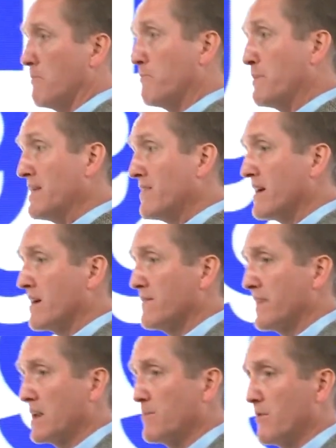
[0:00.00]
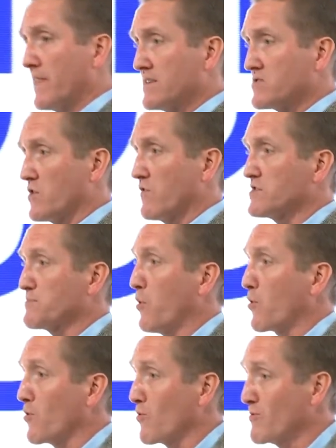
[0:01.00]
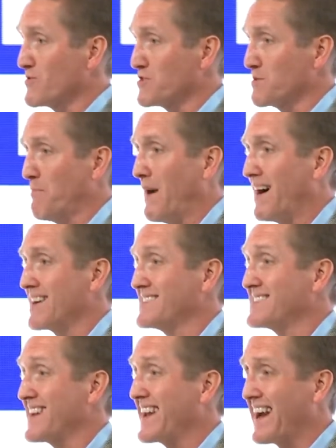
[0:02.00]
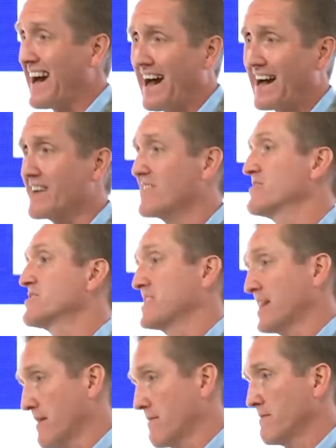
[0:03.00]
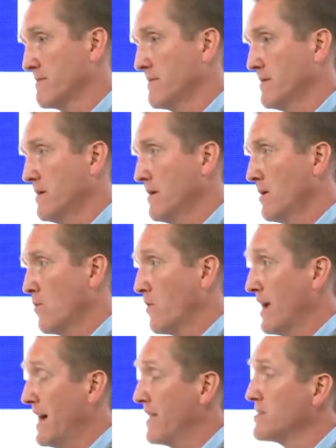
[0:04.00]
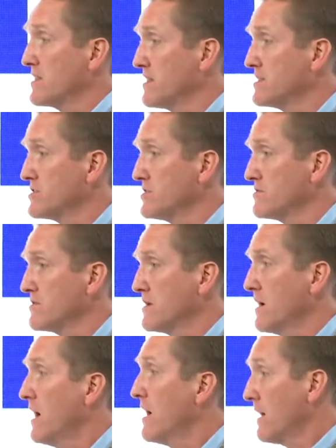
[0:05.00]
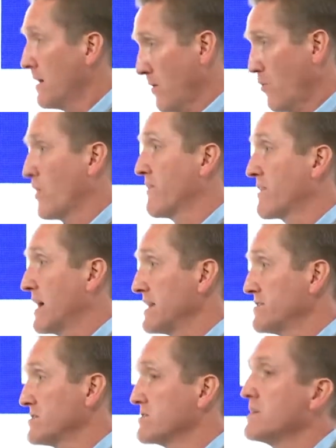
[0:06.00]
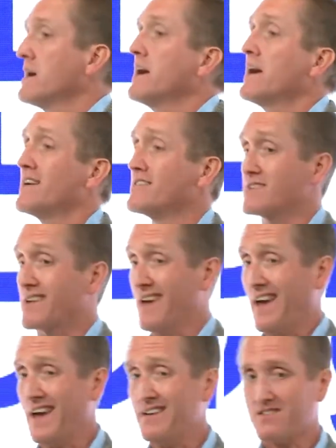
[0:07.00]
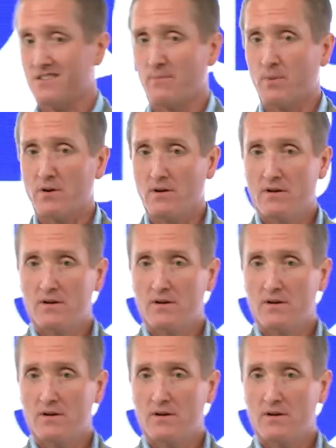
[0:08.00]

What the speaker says: be there available in that service portal, respond and say, I understand. We're having an issue. We've got you. Here's a case number.